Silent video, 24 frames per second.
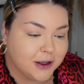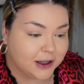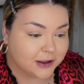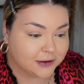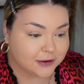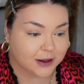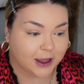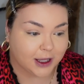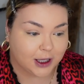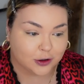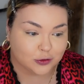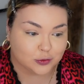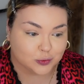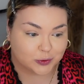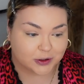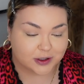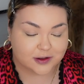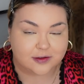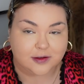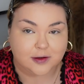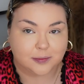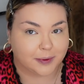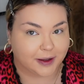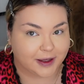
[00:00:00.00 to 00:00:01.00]
in like
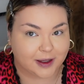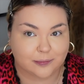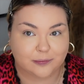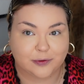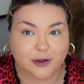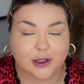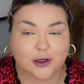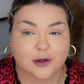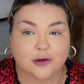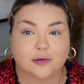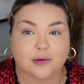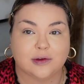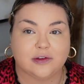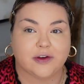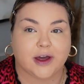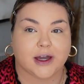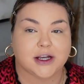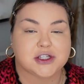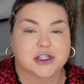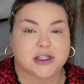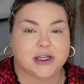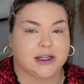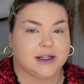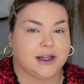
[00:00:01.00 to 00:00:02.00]
recent makeup videos, we've
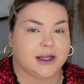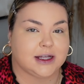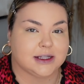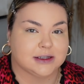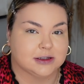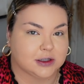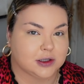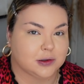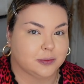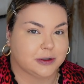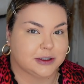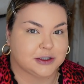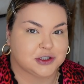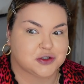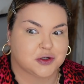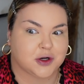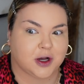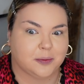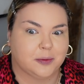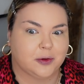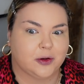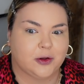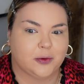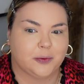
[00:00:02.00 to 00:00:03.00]
actually had like a little bit of
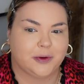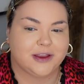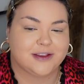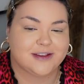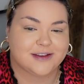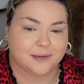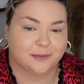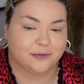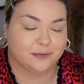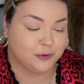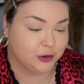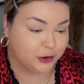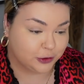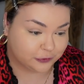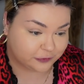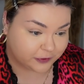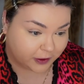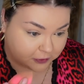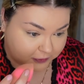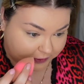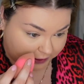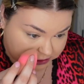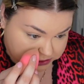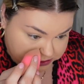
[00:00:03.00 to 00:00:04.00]
trouble with some new
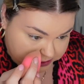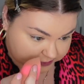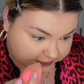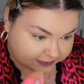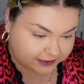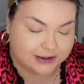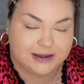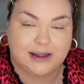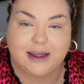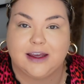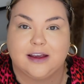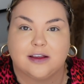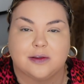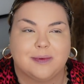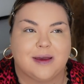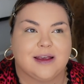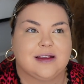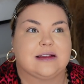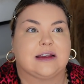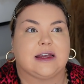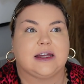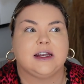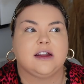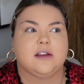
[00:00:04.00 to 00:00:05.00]
foundations lately because my
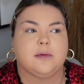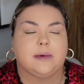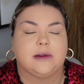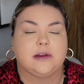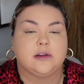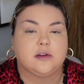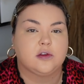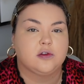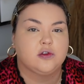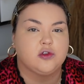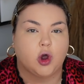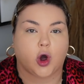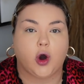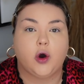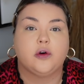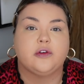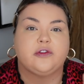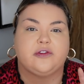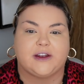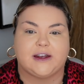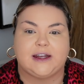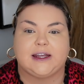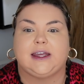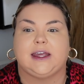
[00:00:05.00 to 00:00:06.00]
skin has been so
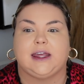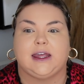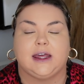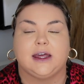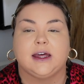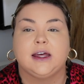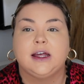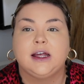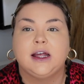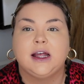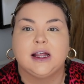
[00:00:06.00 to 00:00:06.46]
finicky.